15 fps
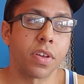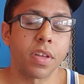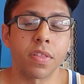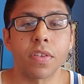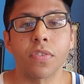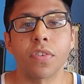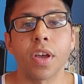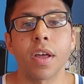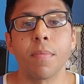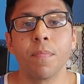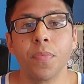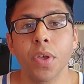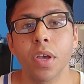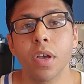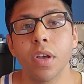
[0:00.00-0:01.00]
to get this done.
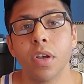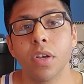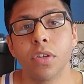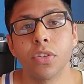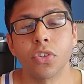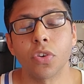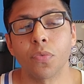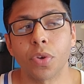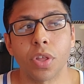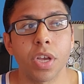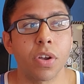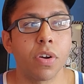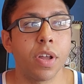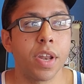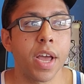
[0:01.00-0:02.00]
So if we
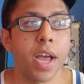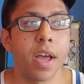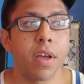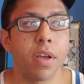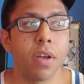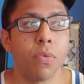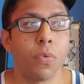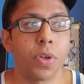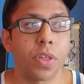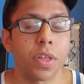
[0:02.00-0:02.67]
click on that, we